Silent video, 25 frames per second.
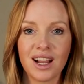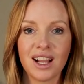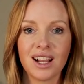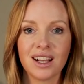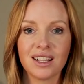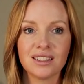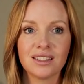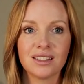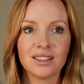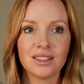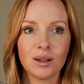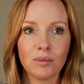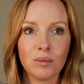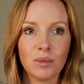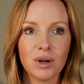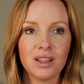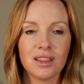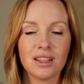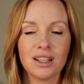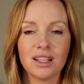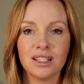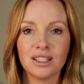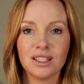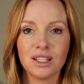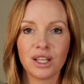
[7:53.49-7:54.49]
as someone
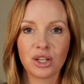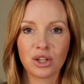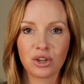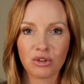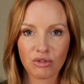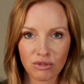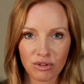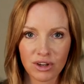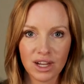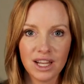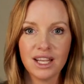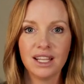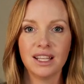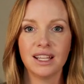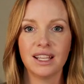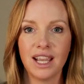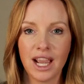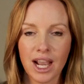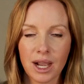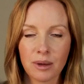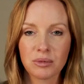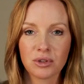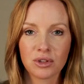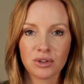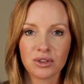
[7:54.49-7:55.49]
that's going to create and
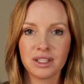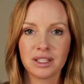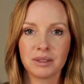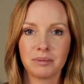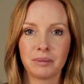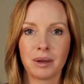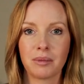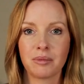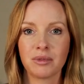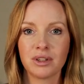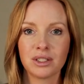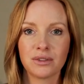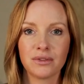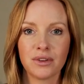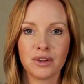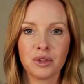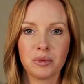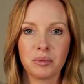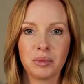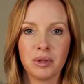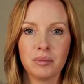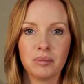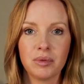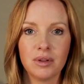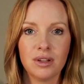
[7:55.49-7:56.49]
capture these memories for other
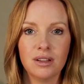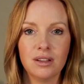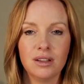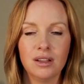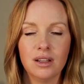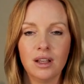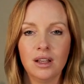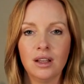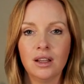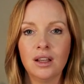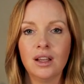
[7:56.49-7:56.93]
people.